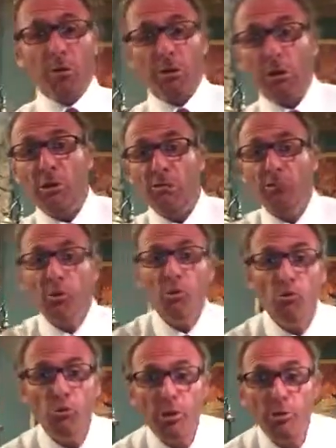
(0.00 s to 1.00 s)
if
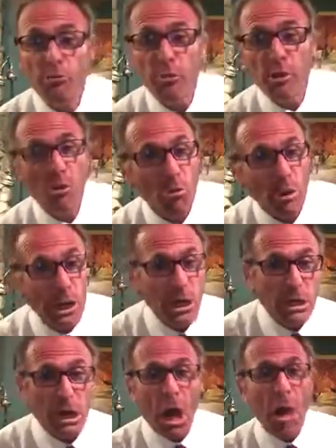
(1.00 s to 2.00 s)
you give me a
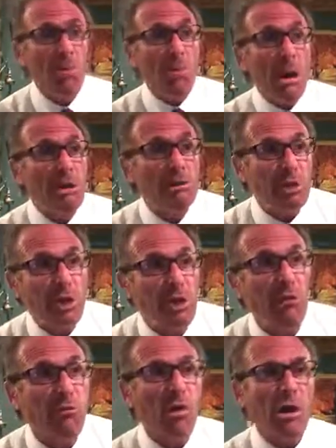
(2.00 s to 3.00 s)
week, I might think
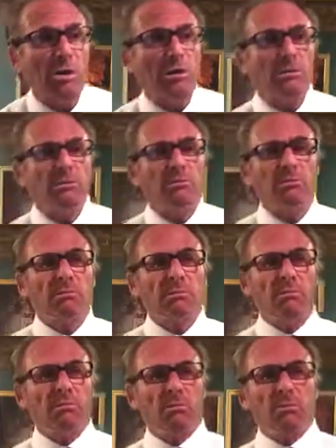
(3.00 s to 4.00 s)
of one.
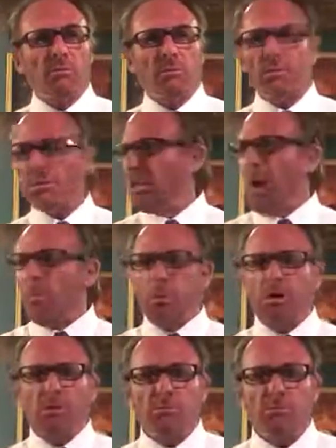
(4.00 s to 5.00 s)
Damn
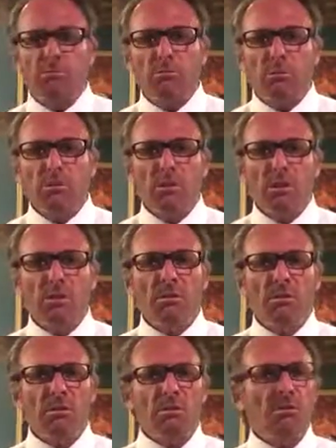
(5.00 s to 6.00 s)
it.
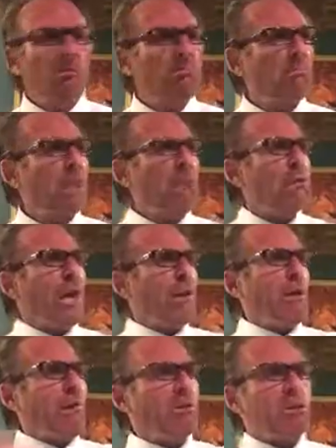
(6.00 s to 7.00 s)
It was
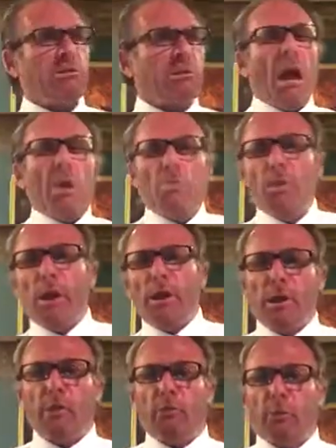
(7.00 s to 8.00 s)
like he was
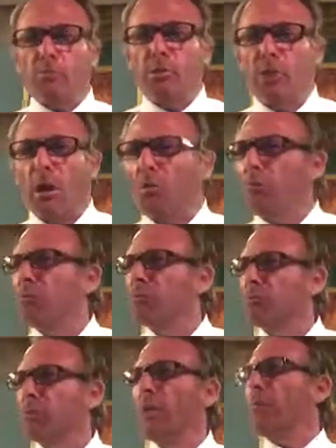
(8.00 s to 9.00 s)
campaigning for
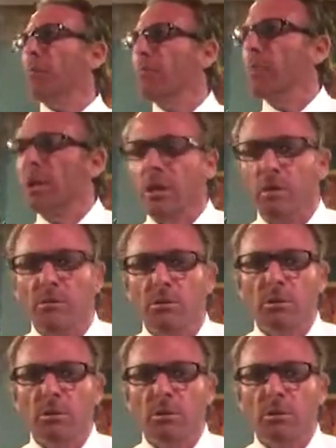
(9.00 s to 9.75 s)
himself, not for me.